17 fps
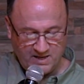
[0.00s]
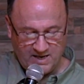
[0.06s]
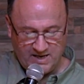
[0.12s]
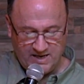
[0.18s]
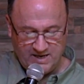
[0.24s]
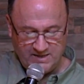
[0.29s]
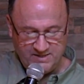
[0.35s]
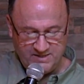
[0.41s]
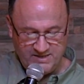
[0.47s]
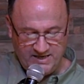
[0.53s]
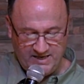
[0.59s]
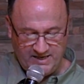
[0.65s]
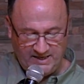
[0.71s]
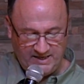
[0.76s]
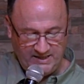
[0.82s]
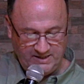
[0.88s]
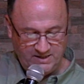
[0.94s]

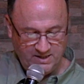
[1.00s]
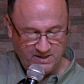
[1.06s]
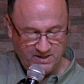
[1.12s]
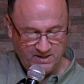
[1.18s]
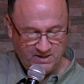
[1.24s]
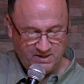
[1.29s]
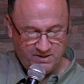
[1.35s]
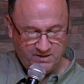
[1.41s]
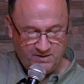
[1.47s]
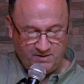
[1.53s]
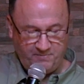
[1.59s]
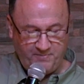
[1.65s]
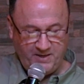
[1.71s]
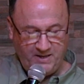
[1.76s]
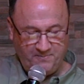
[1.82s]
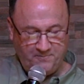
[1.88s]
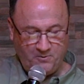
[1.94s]
indeed, the
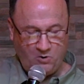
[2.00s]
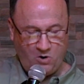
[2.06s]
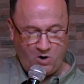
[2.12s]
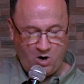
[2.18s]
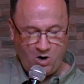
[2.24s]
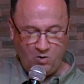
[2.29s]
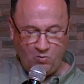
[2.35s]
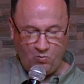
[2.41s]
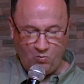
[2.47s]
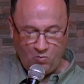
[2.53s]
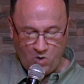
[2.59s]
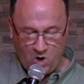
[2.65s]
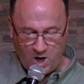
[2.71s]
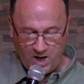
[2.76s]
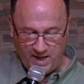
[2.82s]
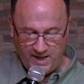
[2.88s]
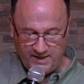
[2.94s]
people are
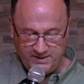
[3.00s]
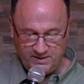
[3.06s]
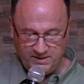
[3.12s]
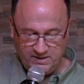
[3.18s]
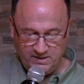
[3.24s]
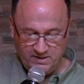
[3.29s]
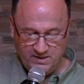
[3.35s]
one,